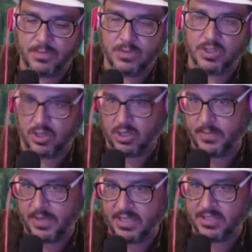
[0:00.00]
turn to
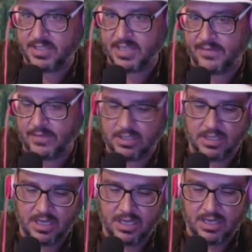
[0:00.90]
page 7.
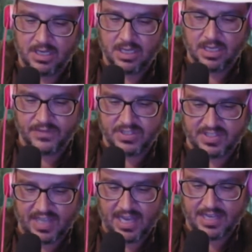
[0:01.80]
If you
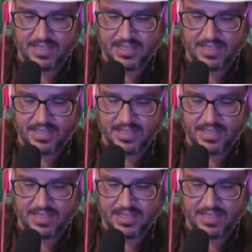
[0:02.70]
decide